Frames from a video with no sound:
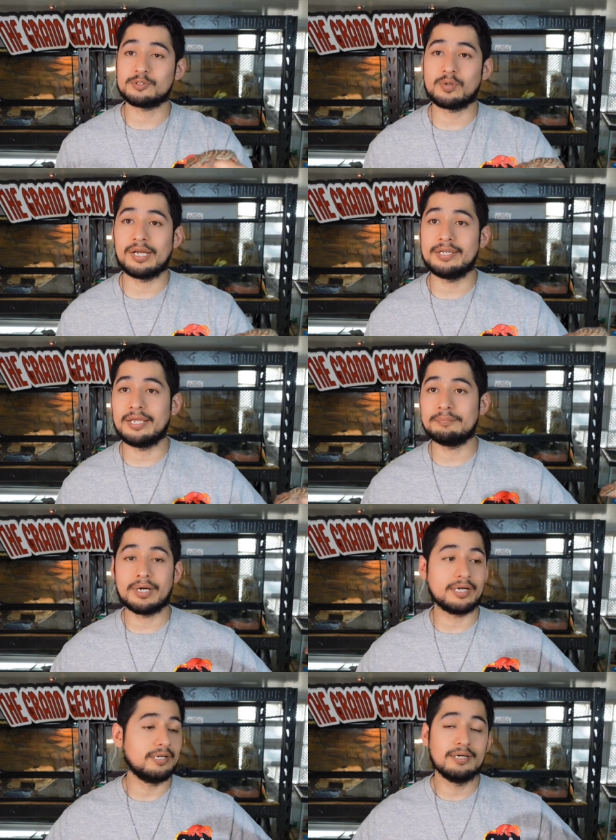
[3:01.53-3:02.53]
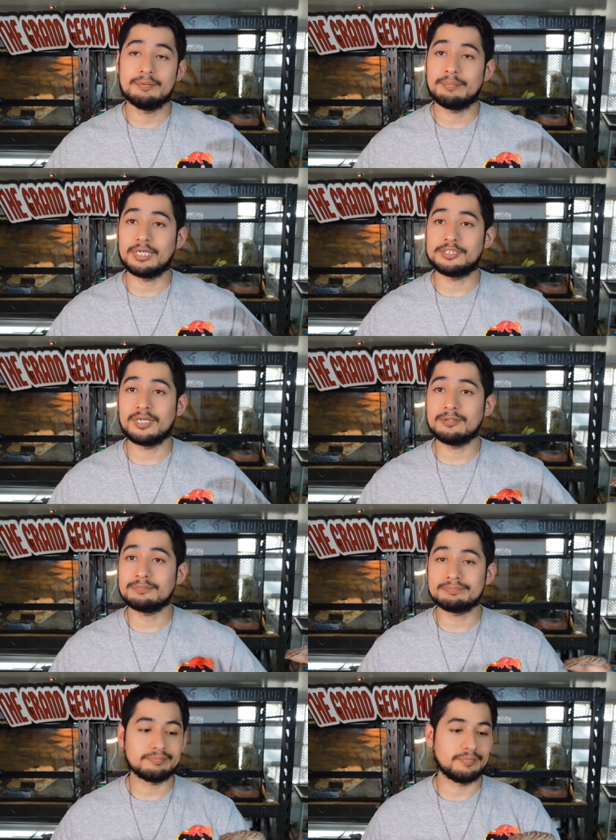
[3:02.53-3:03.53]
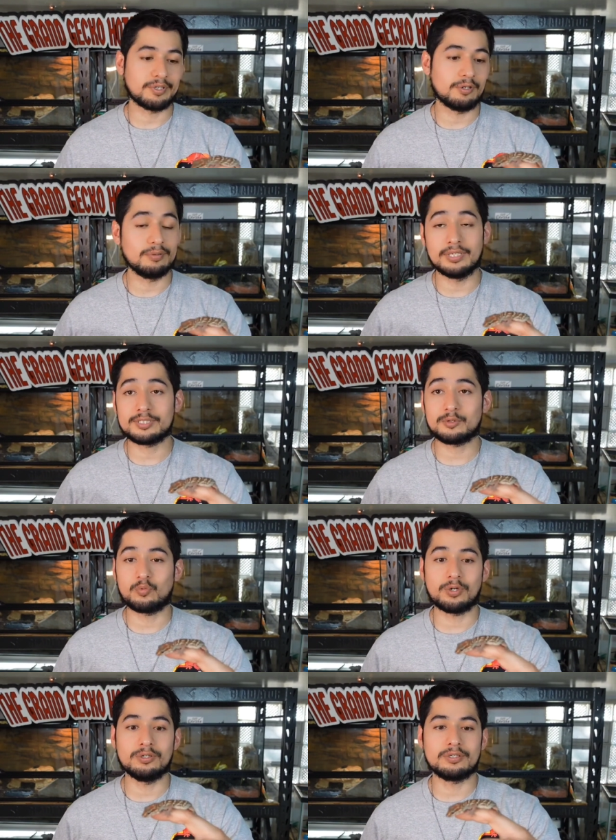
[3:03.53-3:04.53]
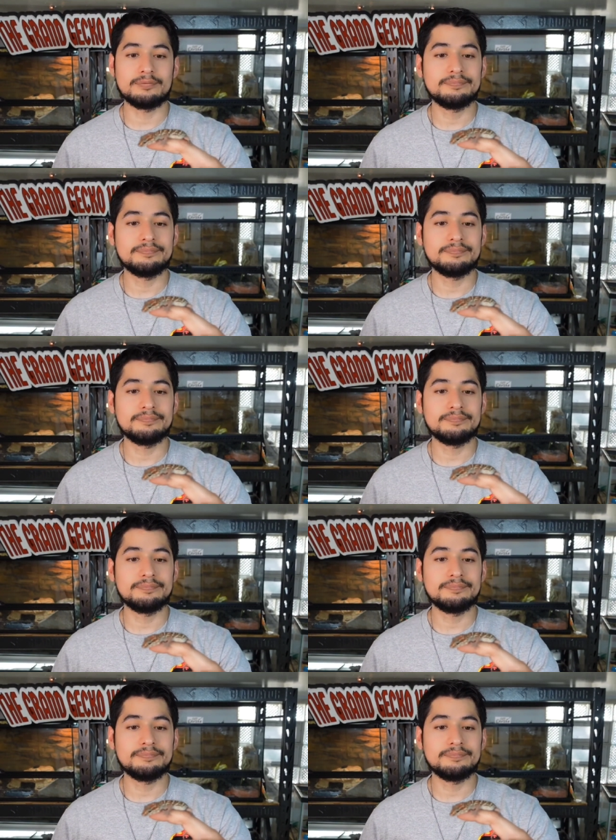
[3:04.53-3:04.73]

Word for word: why I named my my channel. You know Lizard World.